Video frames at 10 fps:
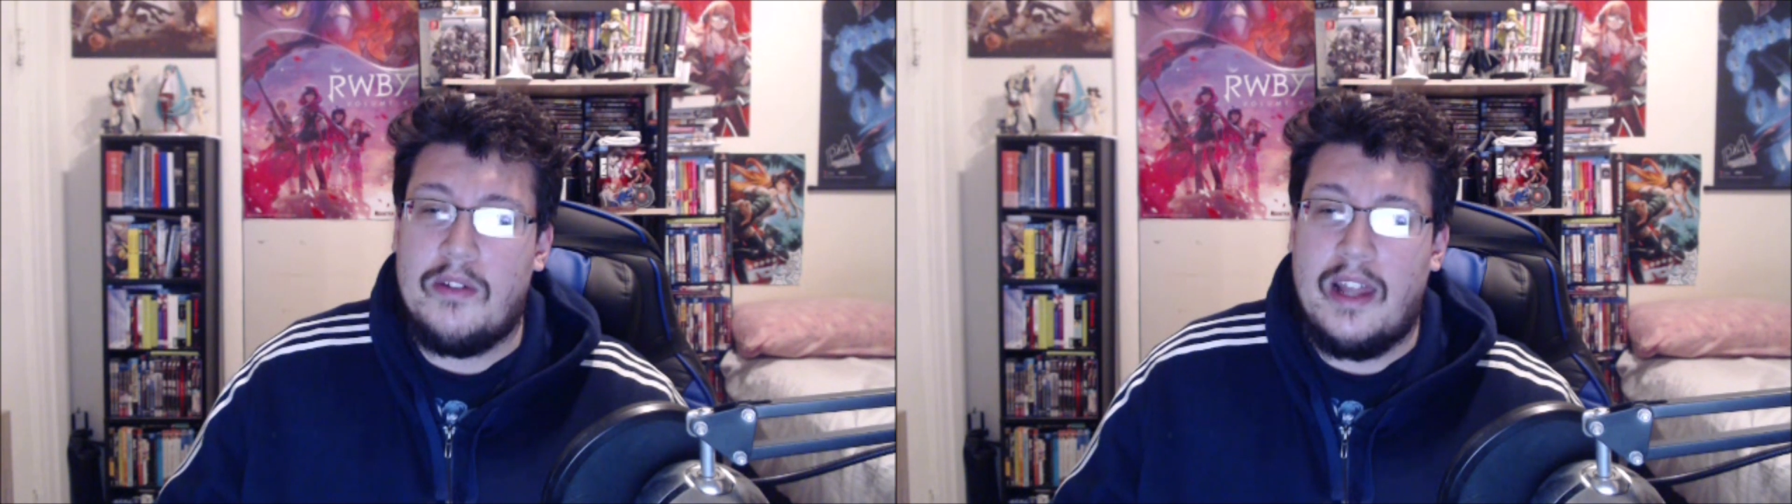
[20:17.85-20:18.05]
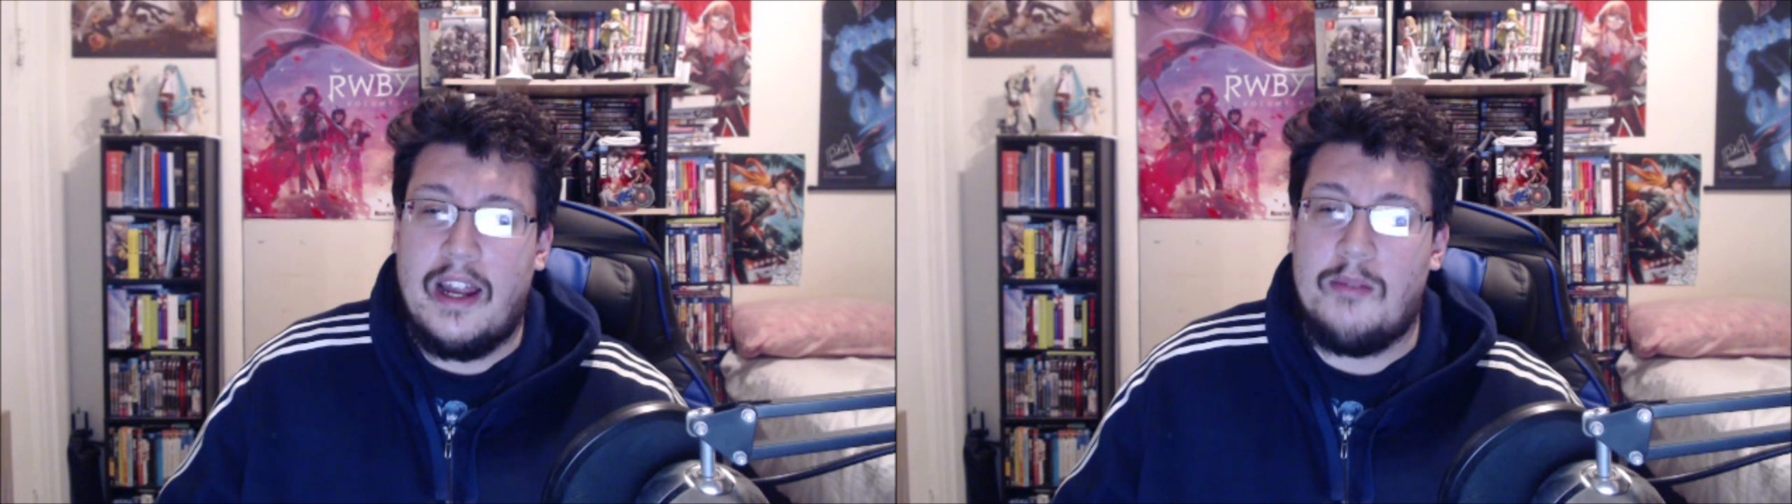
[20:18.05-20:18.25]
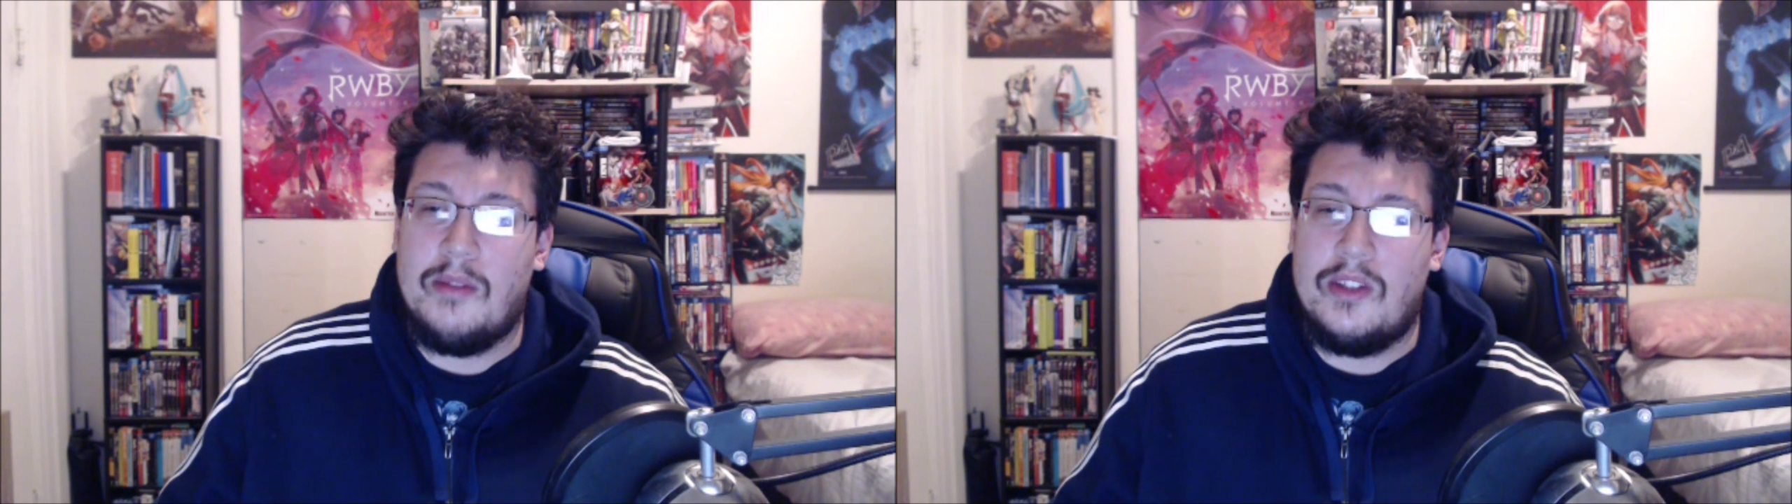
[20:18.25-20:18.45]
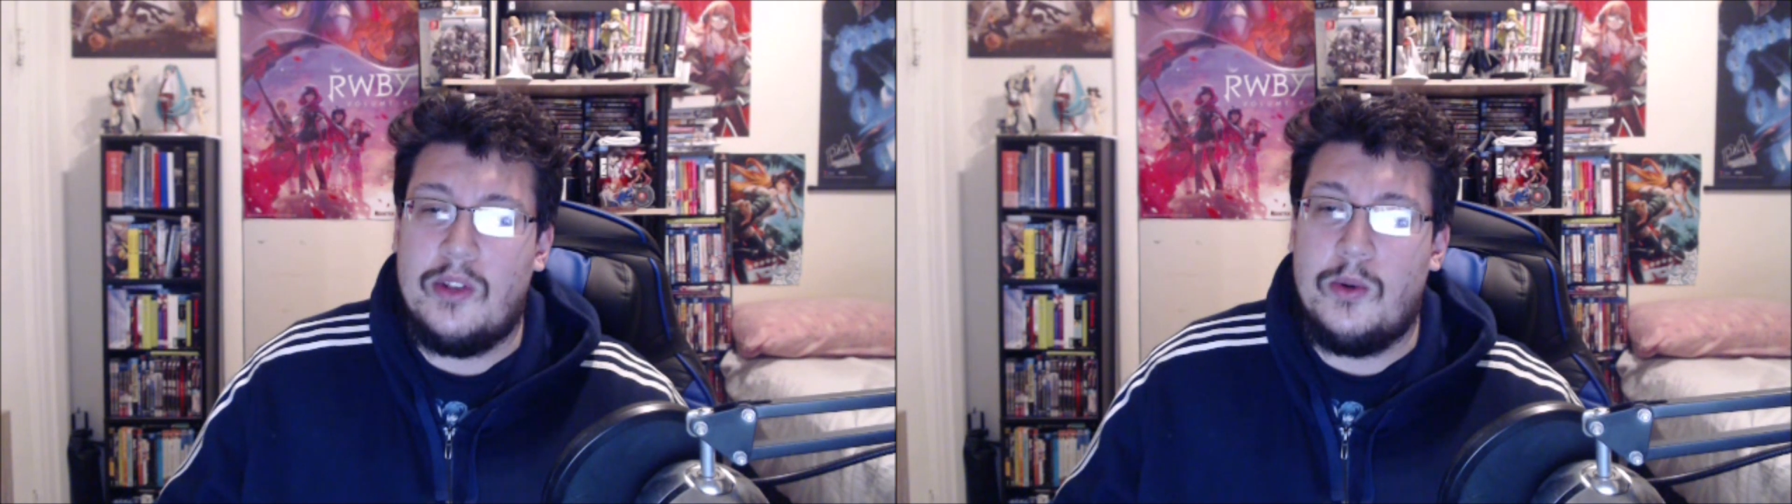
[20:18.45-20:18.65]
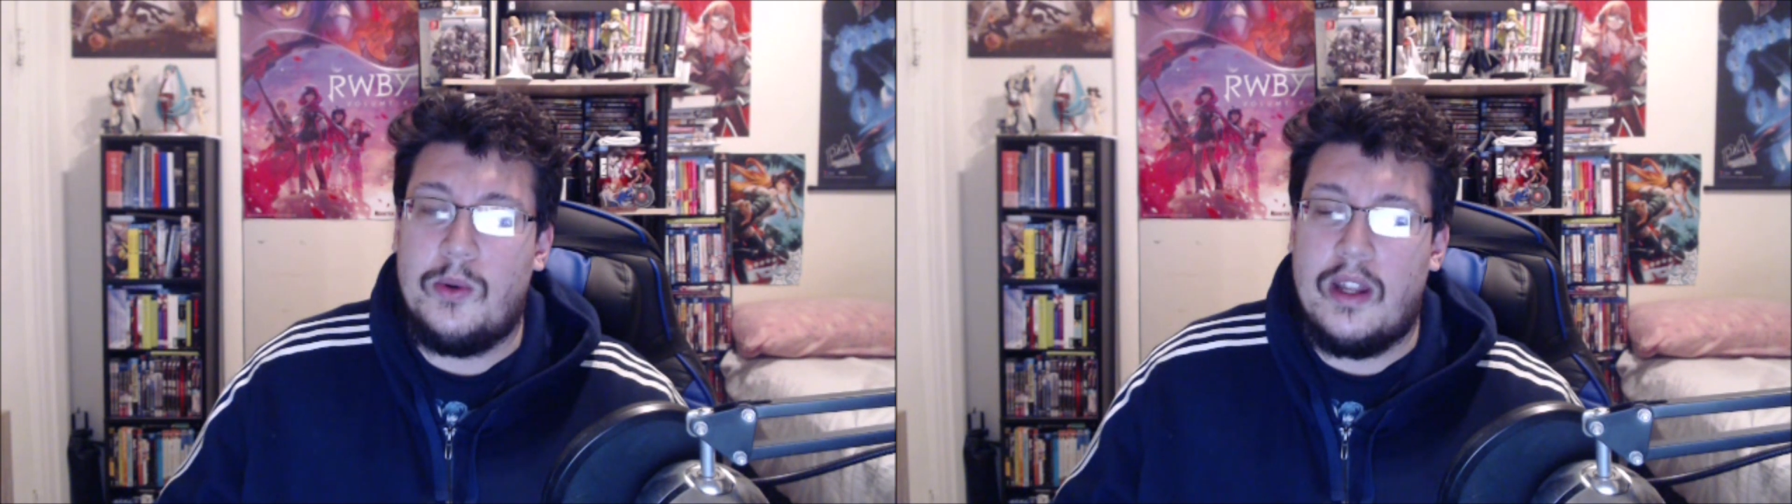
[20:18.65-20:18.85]
rely on me
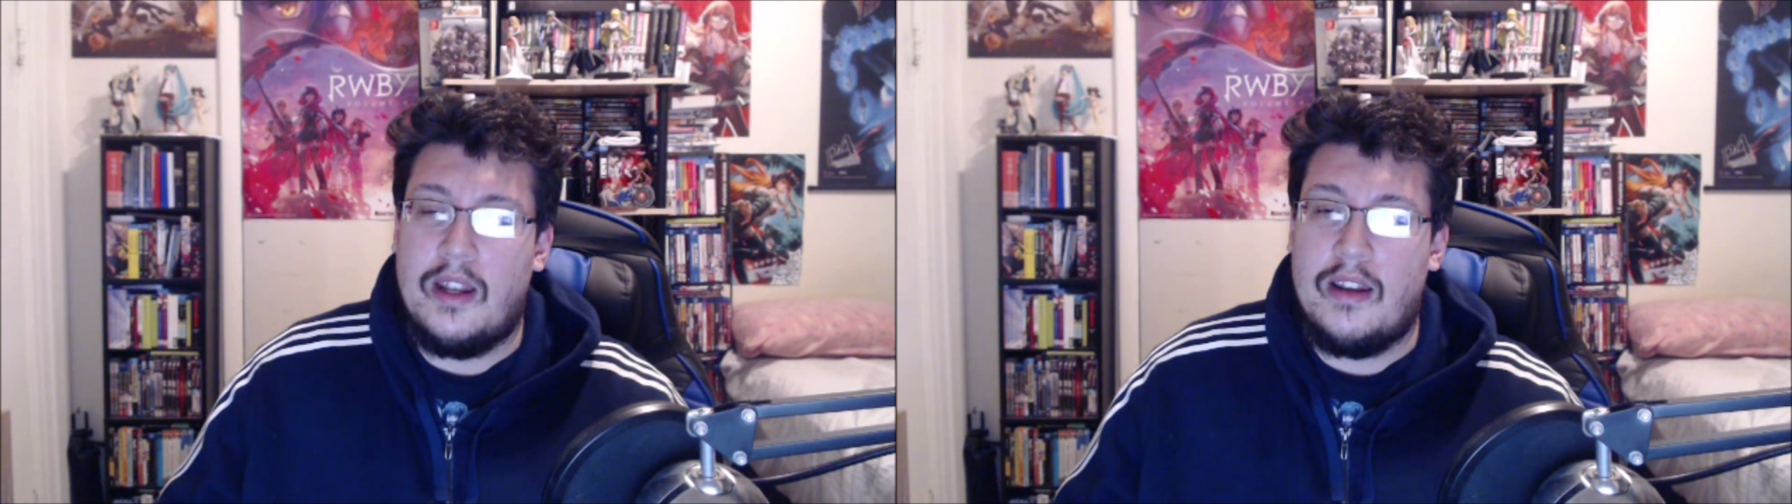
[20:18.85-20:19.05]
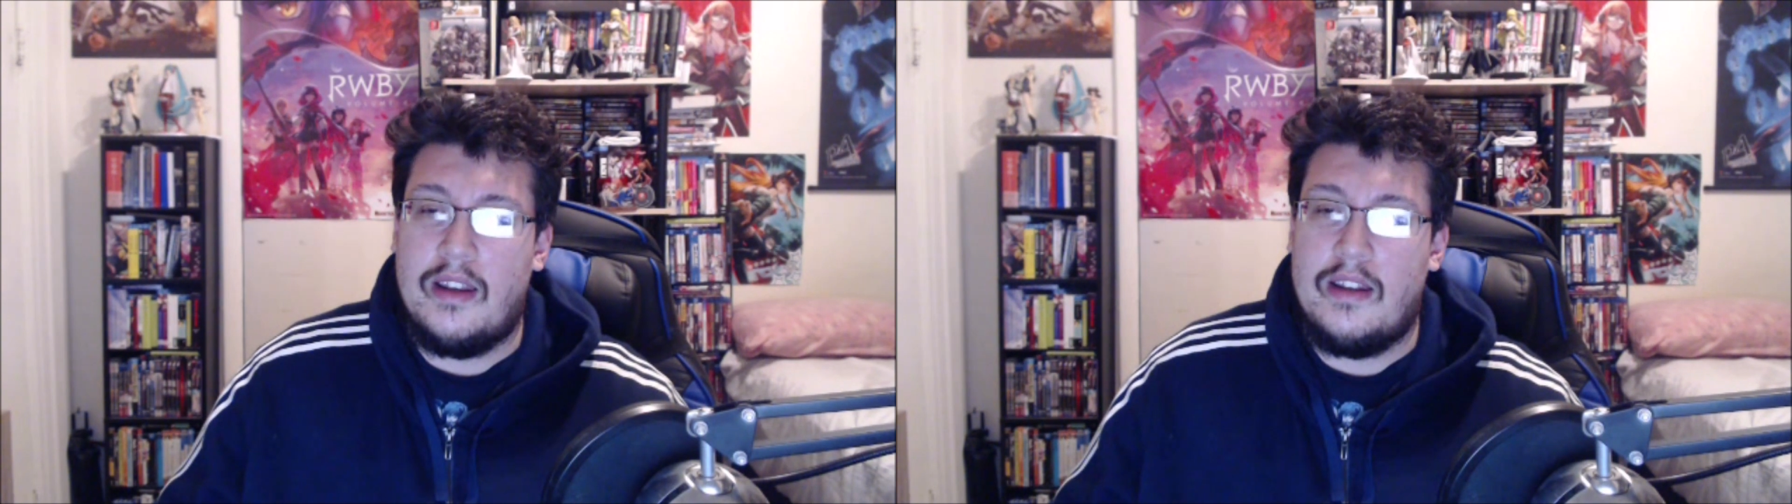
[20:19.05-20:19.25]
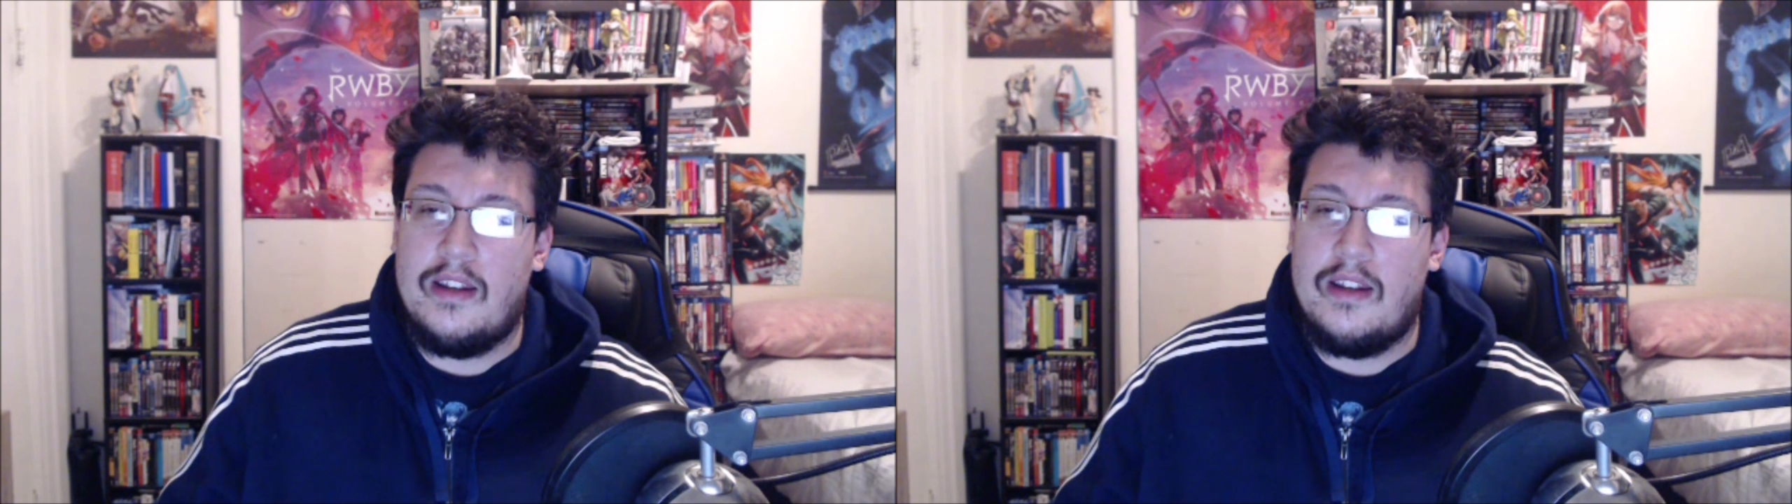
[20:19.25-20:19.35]
too, and